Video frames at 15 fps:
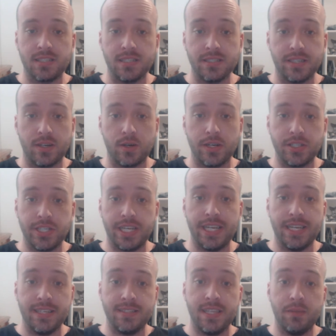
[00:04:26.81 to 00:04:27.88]
considering she
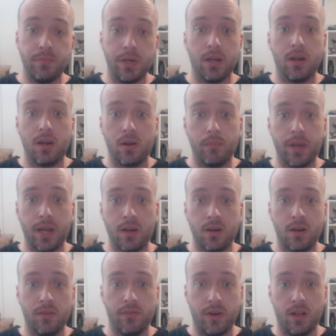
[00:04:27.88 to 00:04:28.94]
is the bigger
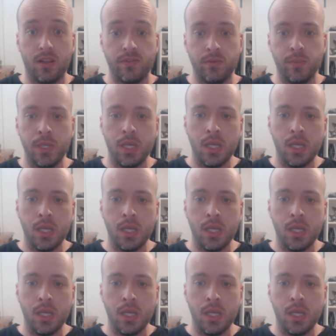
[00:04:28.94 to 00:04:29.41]
competitor of all of them.